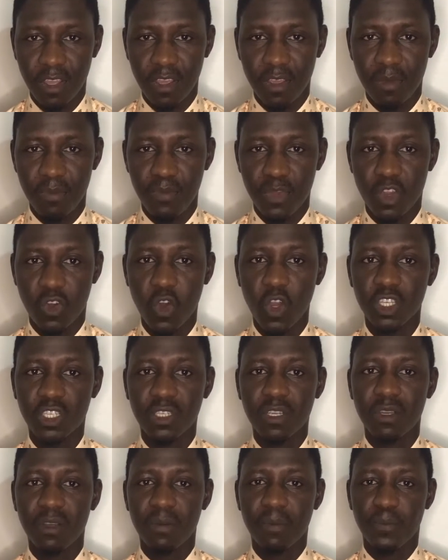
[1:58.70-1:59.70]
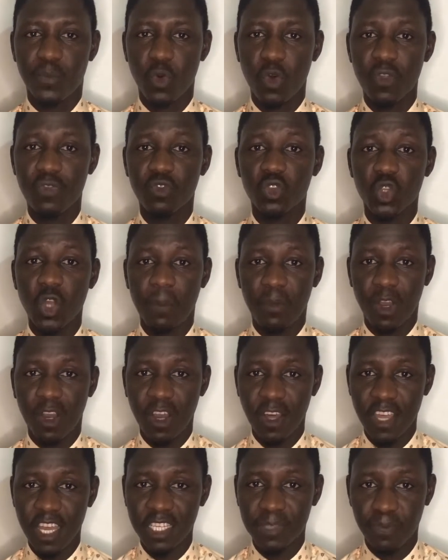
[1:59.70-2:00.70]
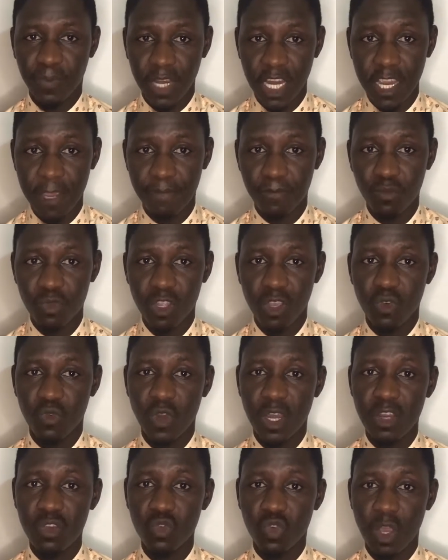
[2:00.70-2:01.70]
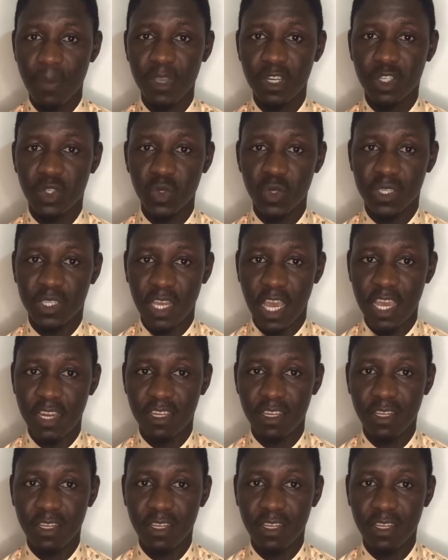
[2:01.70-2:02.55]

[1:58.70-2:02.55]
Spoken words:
Because for some others believe when you commit suicide,